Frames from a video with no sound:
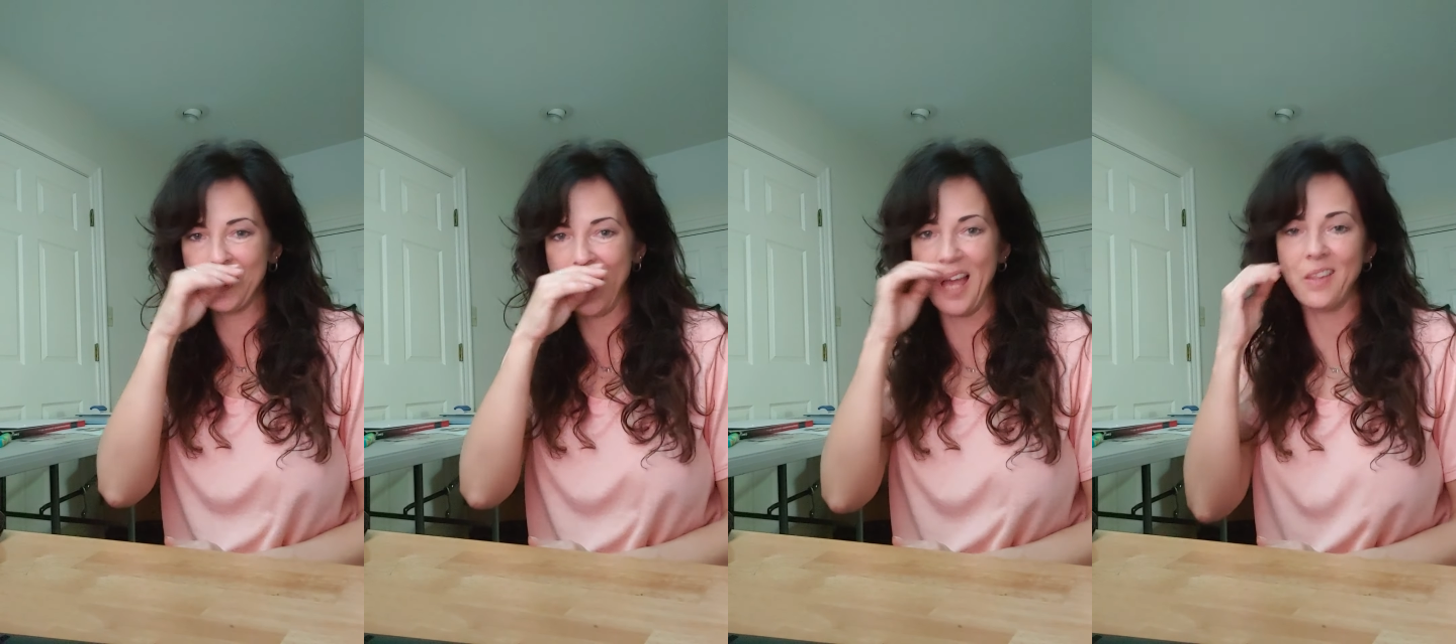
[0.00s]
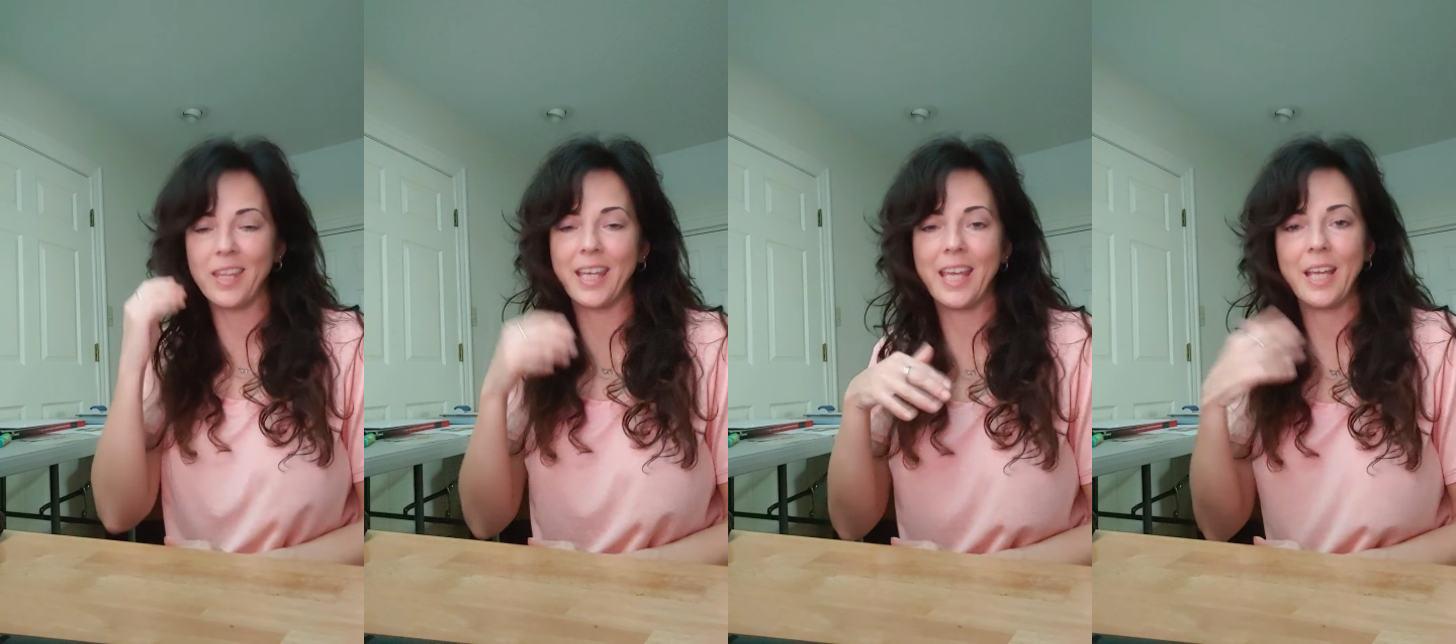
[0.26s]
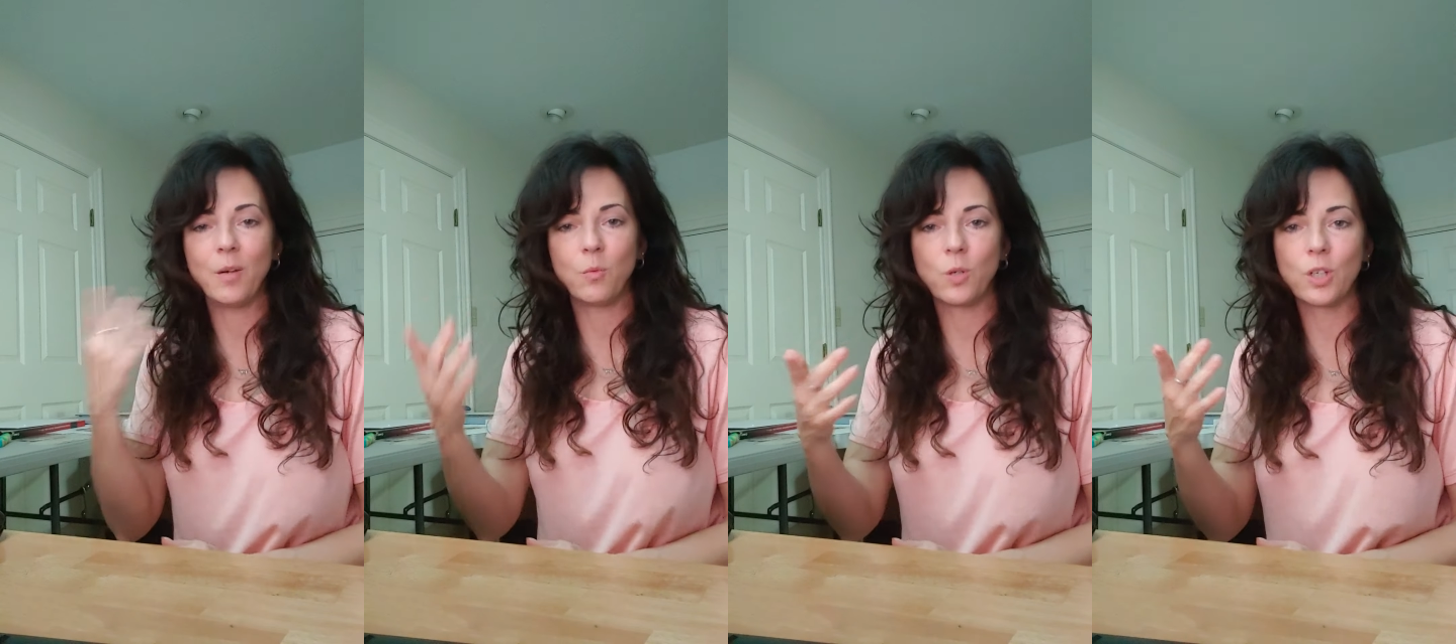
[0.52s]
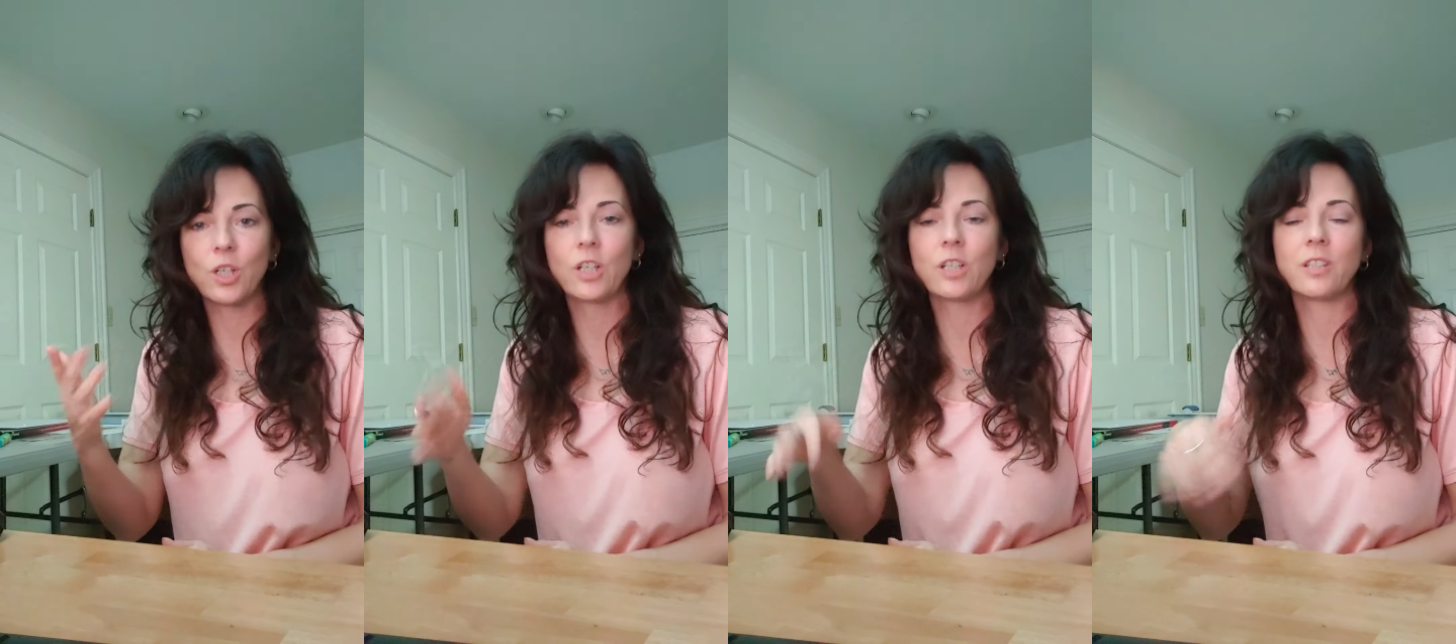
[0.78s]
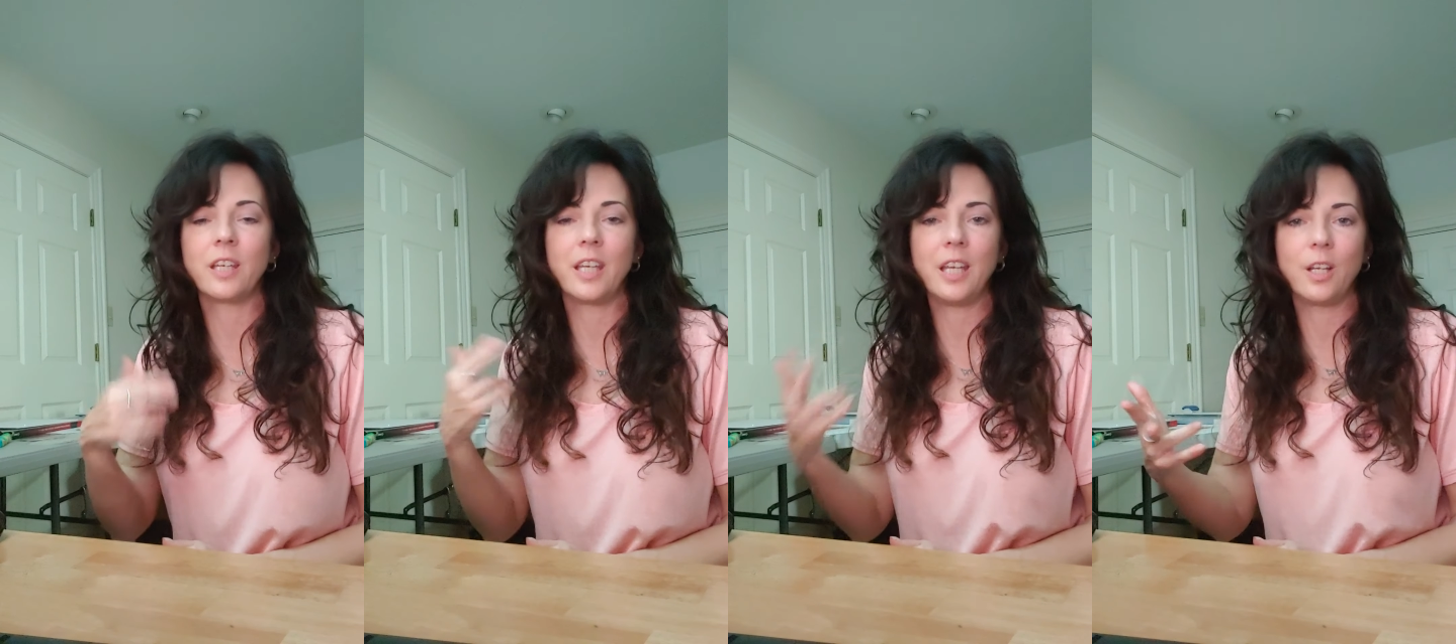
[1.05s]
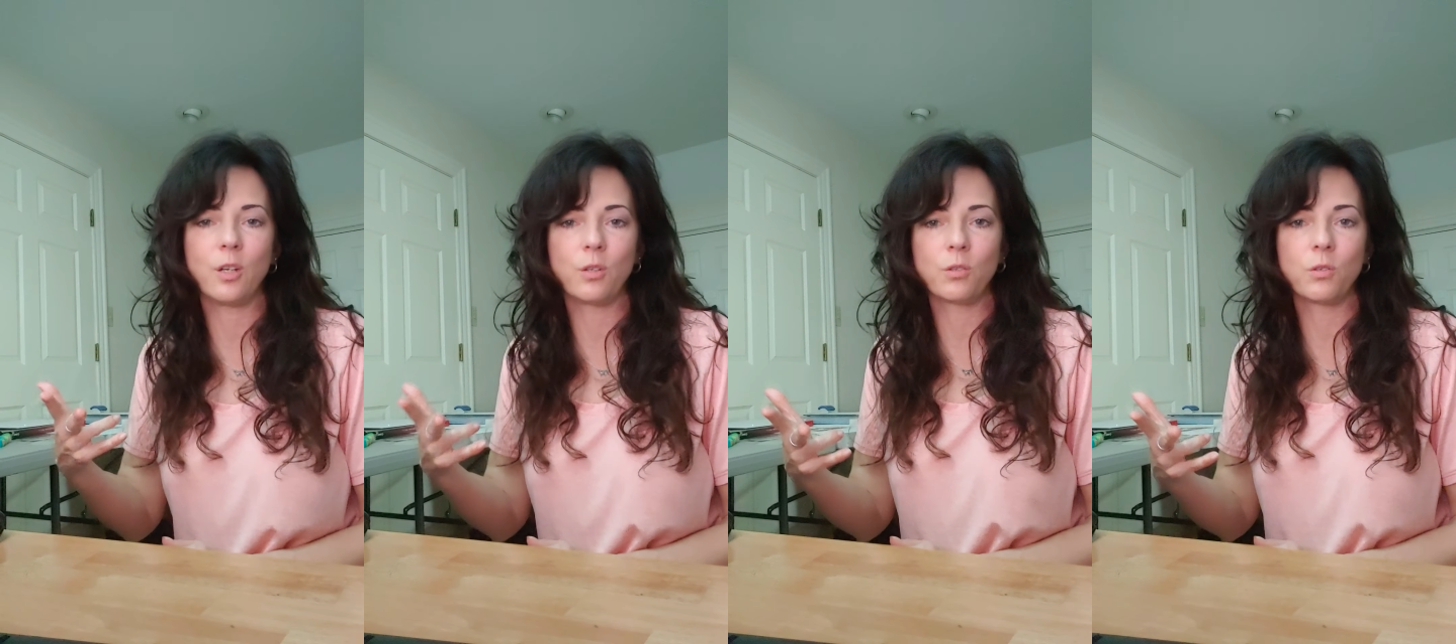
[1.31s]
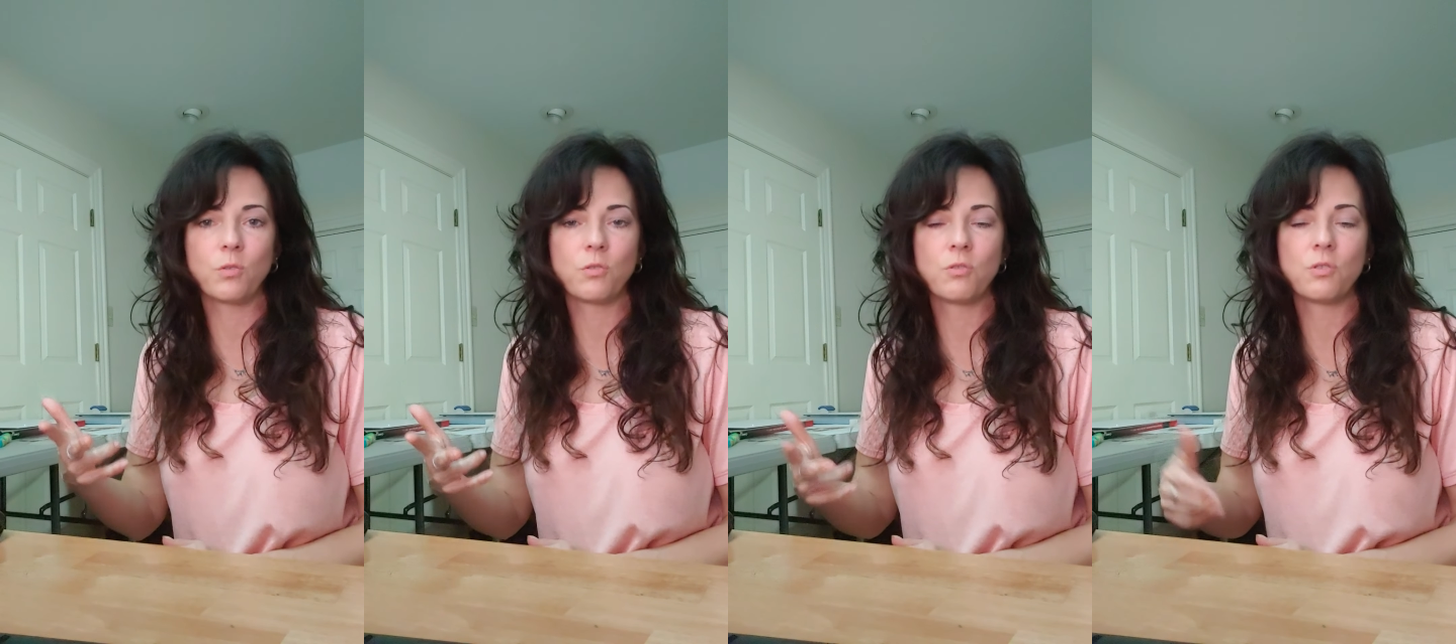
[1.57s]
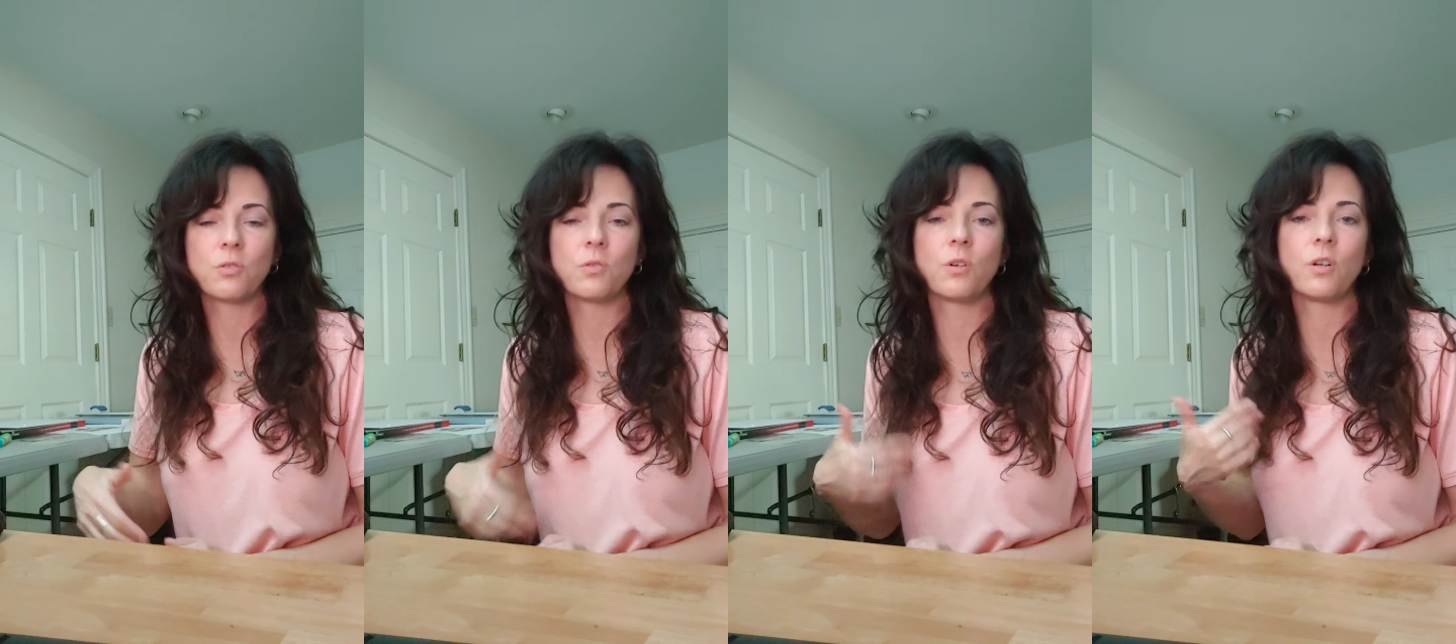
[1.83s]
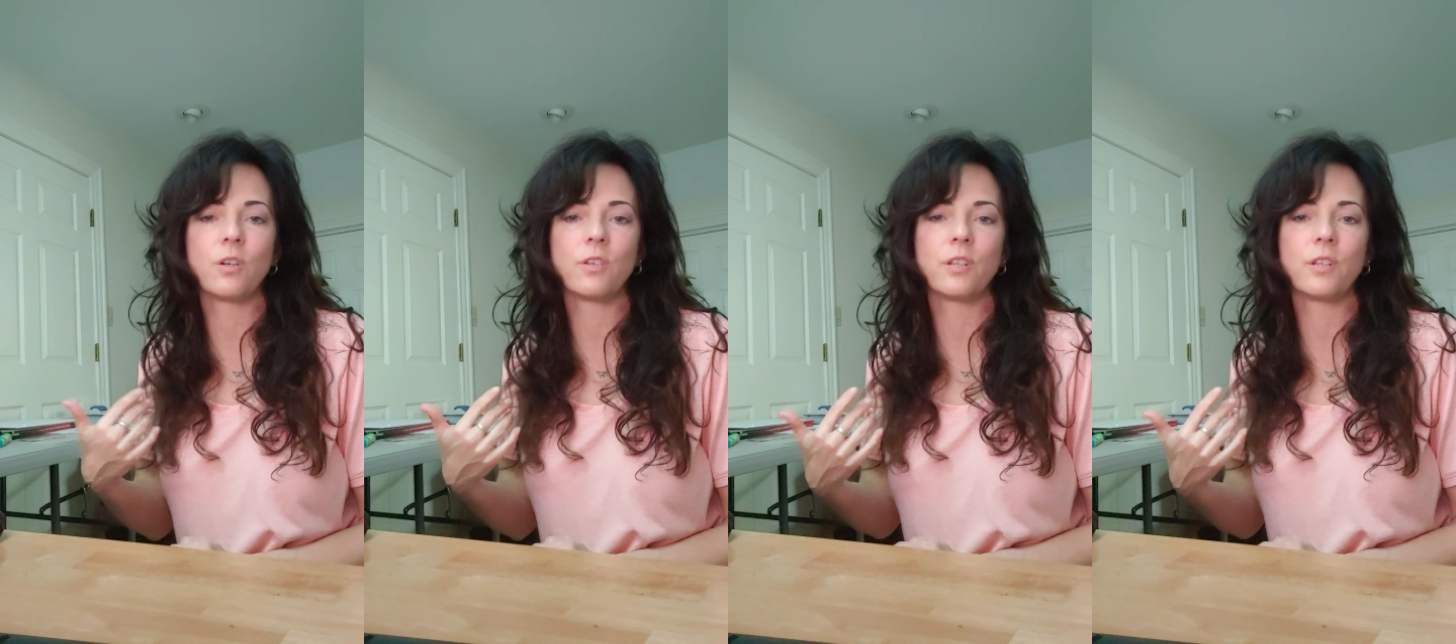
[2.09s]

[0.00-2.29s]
Now they can't work, they can't go to the grocery store,